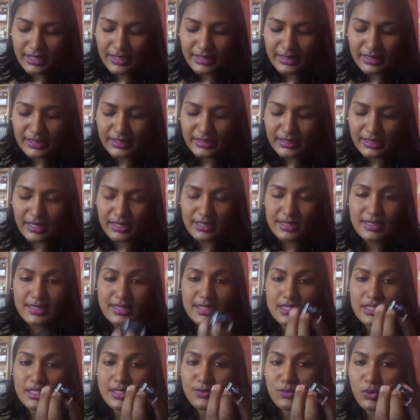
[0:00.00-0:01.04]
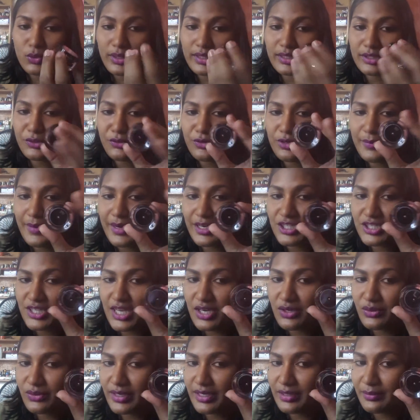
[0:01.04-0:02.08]
Clean Colors Smoking Cream
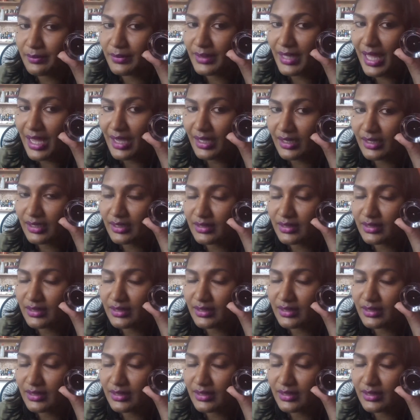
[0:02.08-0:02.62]
eyeshadow in black.